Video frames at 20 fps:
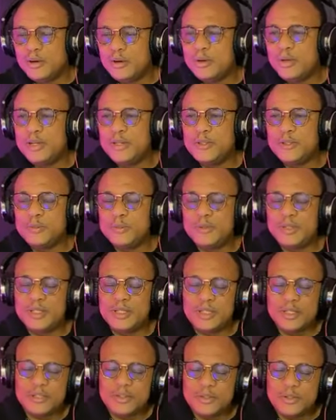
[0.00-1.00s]
The Holy
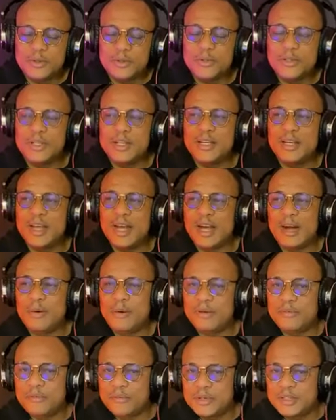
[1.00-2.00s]
Spirit is using
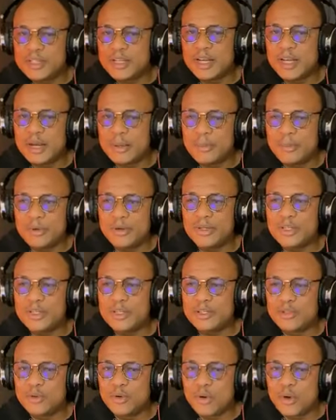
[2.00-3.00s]
our physical
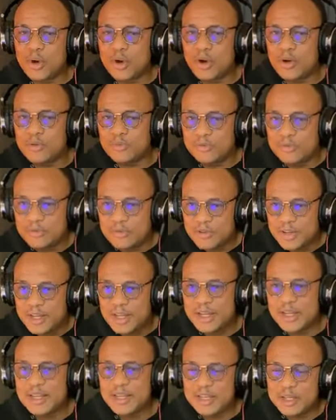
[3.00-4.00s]
body to
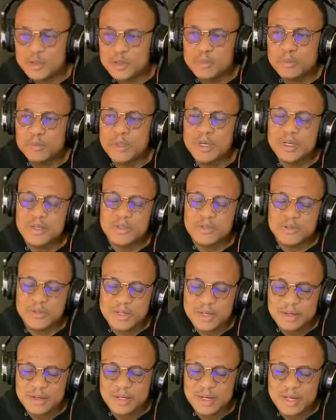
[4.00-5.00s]
convey His
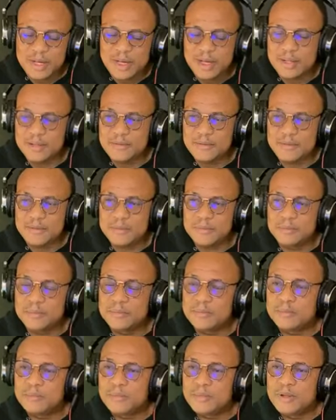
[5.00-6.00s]
ministry on the earth.
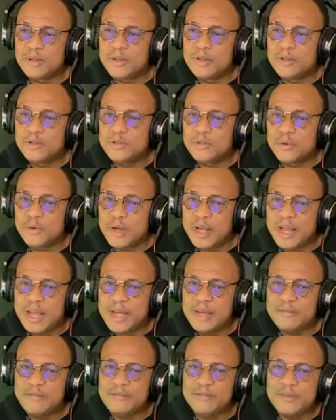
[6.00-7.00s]
So
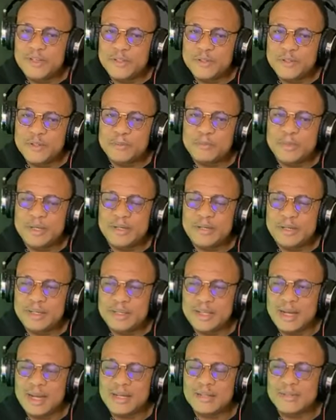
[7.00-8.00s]
every
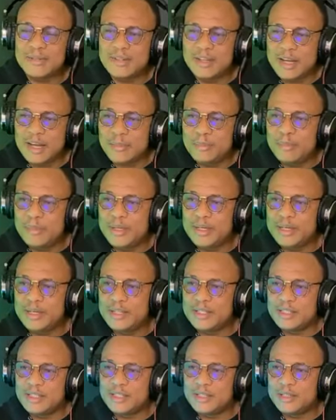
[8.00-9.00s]
spirit has the
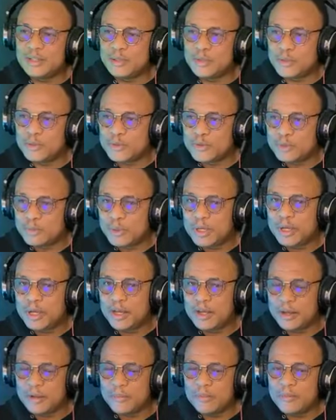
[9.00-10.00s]
ability to
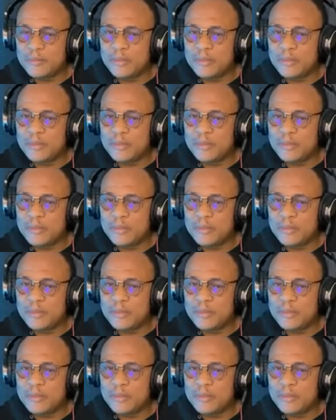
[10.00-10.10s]
speak.